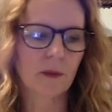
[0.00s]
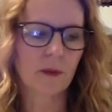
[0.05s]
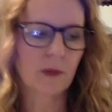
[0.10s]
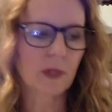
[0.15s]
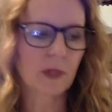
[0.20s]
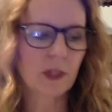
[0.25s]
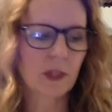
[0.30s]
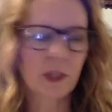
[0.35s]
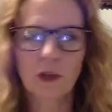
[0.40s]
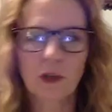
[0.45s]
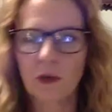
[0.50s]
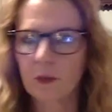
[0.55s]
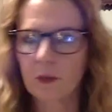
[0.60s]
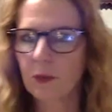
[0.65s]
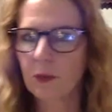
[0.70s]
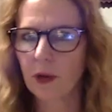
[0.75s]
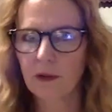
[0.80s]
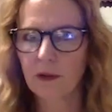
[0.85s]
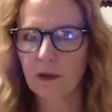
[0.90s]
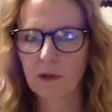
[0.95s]
continue to
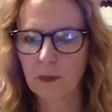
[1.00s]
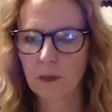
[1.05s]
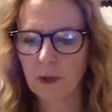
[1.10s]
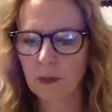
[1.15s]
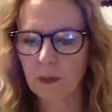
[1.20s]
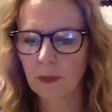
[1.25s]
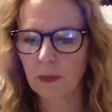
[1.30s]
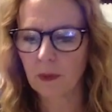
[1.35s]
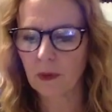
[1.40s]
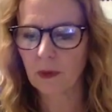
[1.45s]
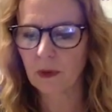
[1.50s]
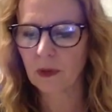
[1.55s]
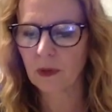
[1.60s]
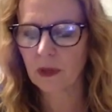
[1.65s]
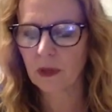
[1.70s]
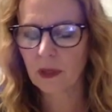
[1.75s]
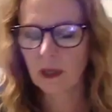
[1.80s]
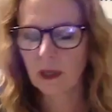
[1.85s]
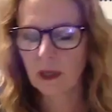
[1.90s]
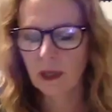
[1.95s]
pray for people,
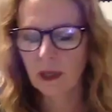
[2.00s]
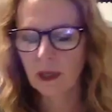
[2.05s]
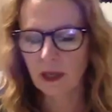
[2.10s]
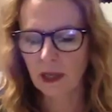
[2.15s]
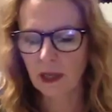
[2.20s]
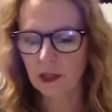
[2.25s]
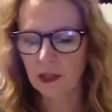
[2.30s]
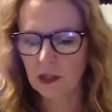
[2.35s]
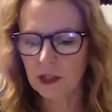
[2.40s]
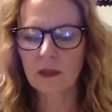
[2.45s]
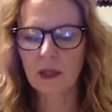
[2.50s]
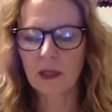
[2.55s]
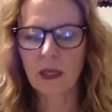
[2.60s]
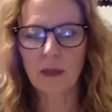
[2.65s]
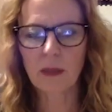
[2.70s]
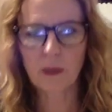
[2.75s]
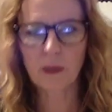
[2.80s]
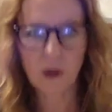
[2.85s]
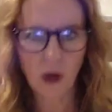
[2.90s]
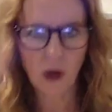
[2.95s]
and just
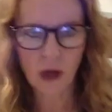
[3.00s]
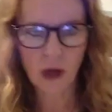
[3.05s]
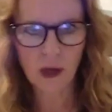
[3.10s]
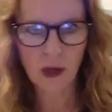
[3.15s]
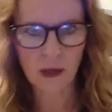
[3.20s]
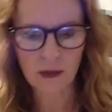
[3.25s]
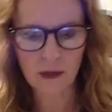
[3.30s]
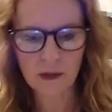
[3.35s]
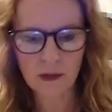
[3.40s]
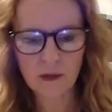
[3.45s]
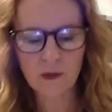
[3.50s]
keeping on,